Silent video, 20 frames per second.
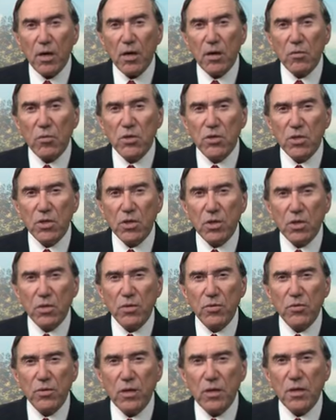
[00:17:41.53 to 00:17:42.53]
which
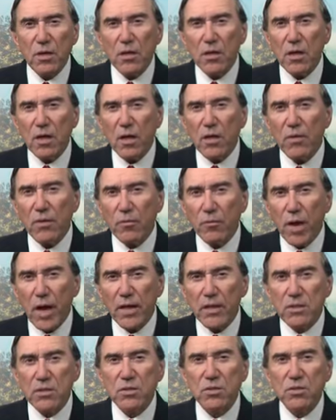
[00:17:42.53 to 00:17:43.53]
include the
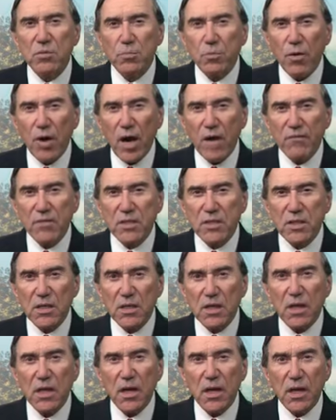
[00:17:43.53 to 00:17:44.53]
rights to privacy,
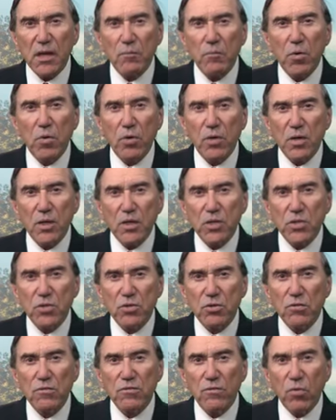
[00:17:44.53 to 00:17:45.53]
an important
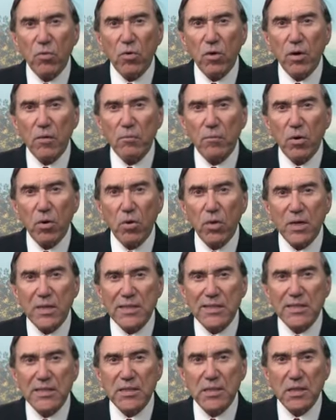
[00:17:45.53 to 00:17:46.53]
issue for
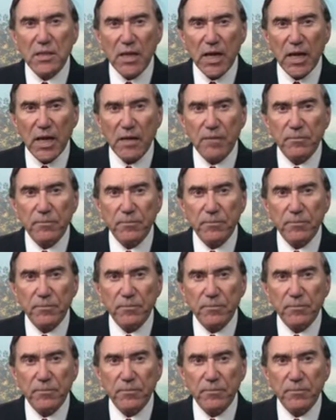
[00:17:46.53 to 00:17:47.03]
employees today.